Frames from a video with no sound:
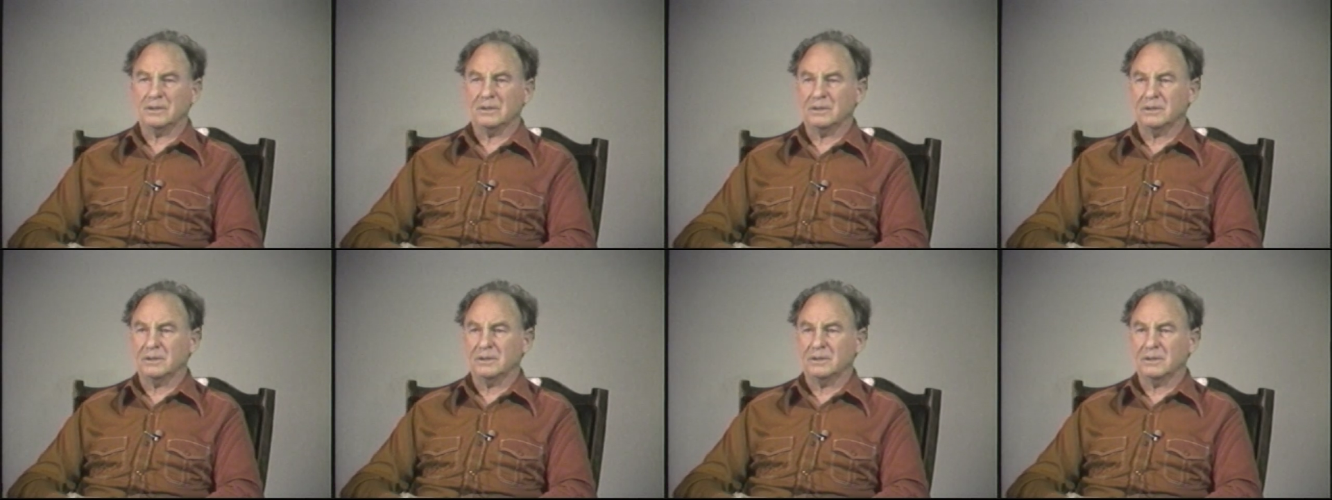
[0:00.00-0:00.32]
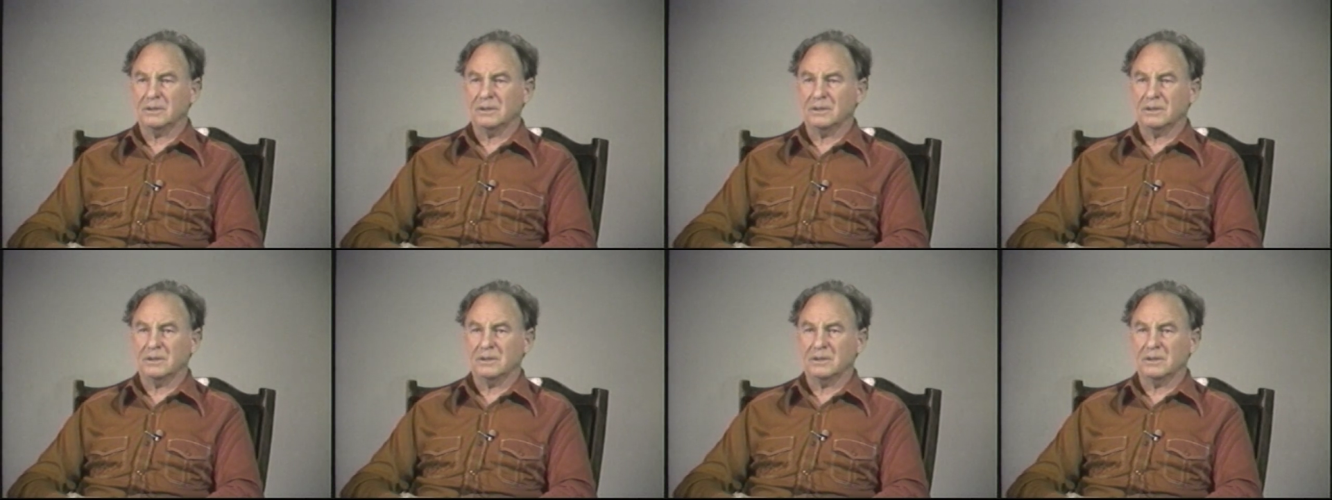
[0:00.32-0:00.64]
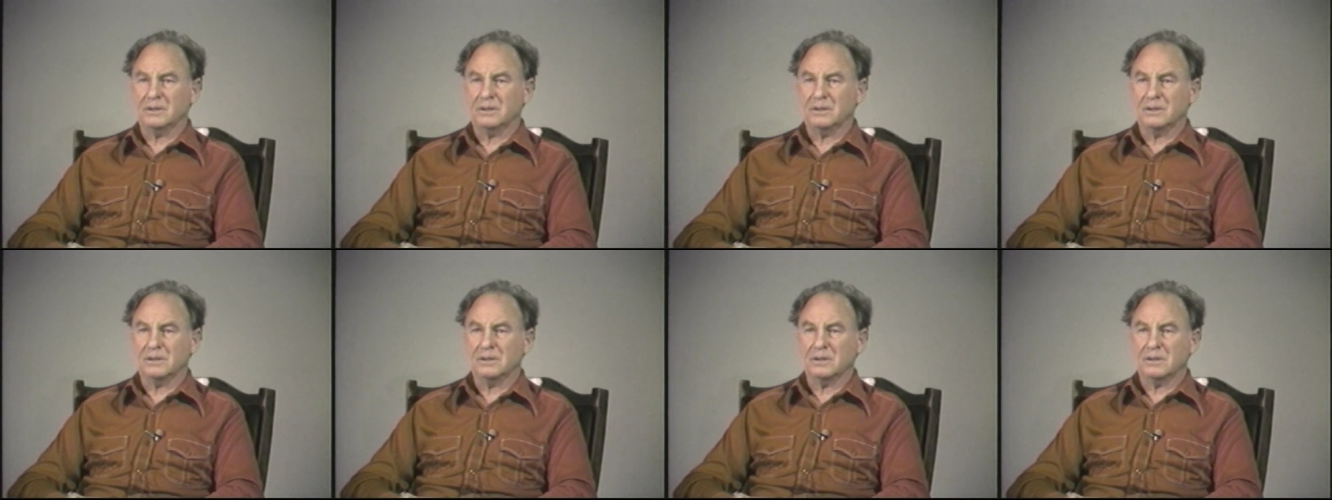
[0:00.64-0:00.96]

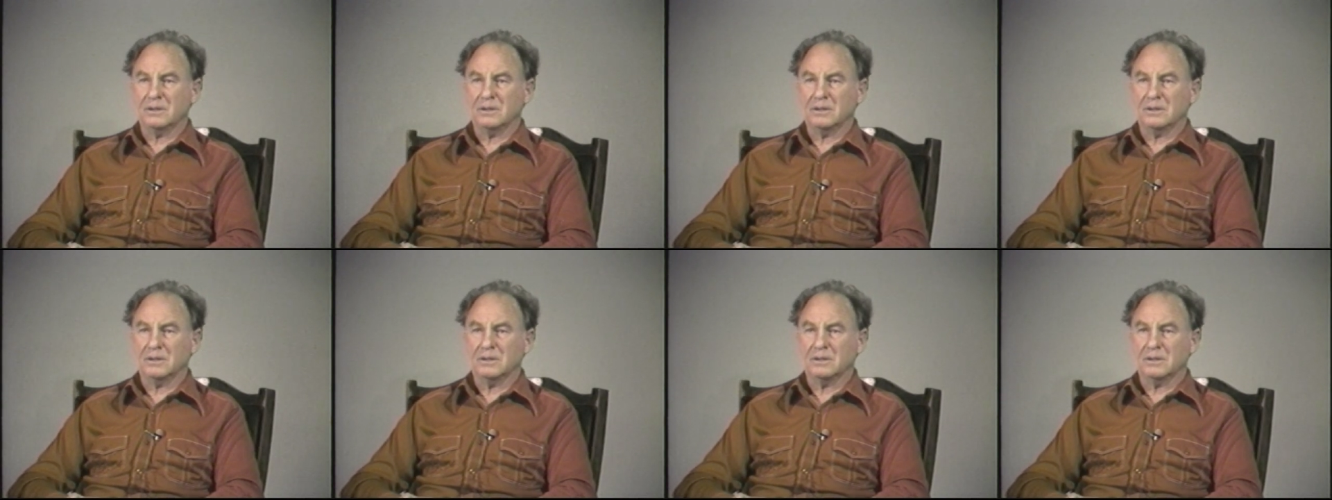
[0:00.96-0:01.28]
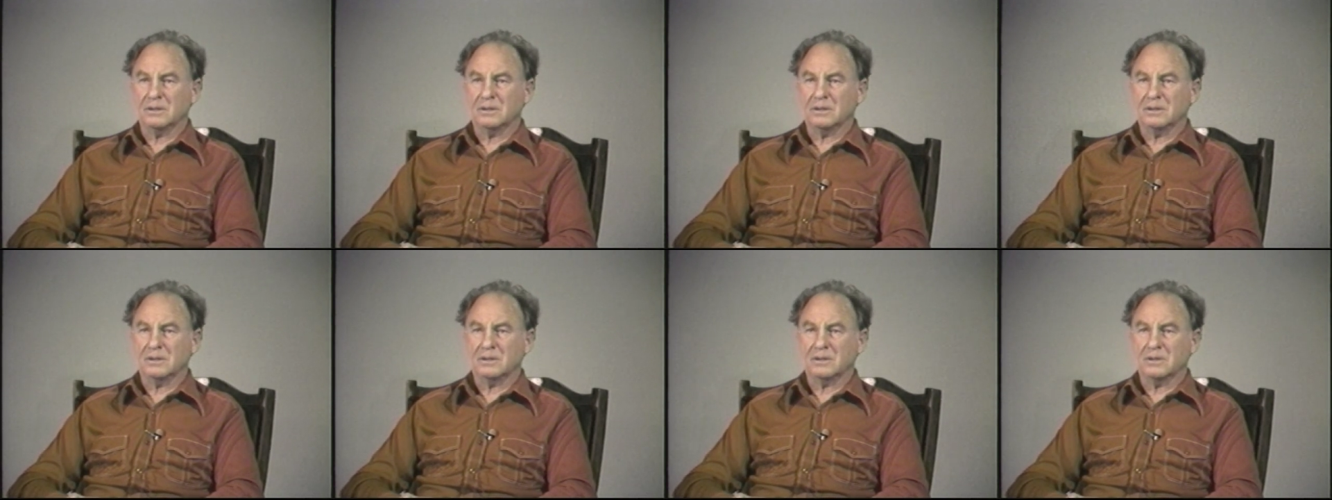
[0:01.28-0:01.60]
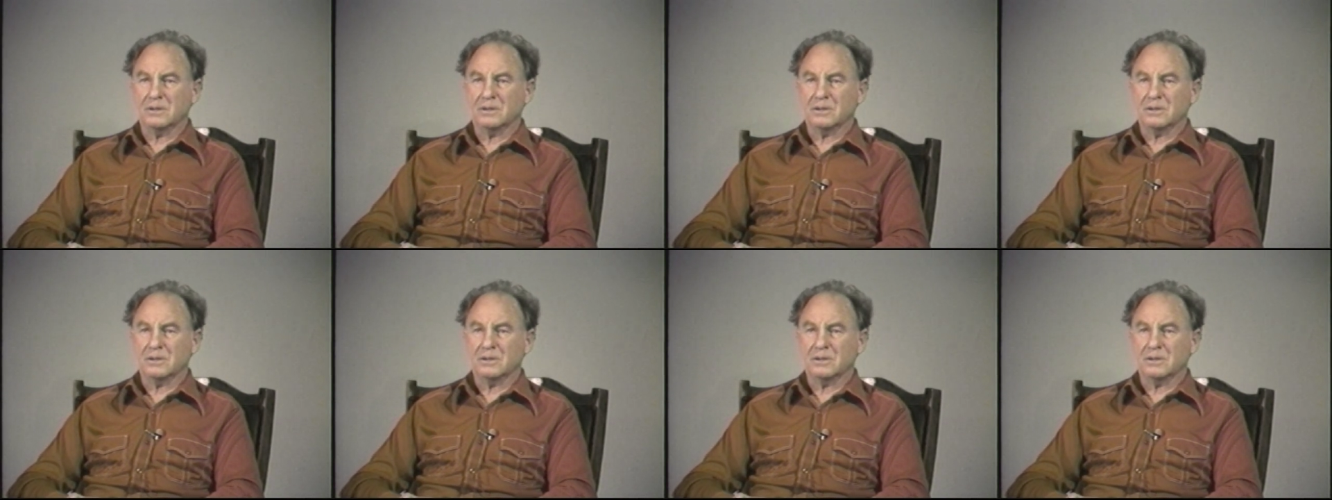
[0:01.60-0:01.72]
(no one is talking)